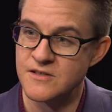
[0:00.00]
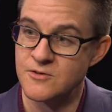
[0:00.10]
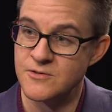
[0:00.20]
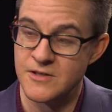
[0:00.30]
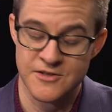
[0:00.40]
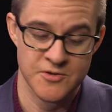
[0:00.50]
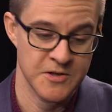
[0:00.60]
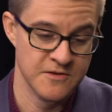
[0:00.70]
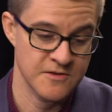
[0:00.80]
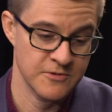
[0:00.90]
Cashew milk. Now there's a
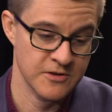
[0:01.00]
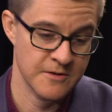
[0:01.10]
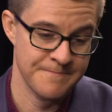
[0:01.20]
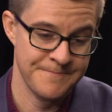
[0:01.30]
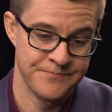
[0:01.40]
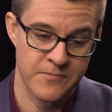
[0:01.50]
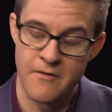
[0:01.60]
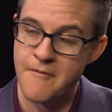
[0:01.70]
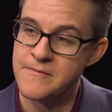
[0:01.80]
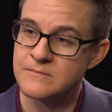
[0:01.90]
big debate about whether or
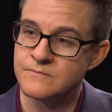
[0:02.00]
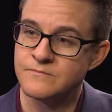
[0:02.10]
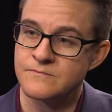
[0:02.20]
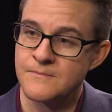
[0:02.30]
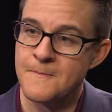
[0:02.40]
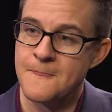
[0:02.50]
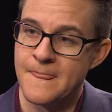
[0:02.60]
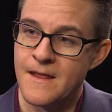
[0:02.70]
not you can call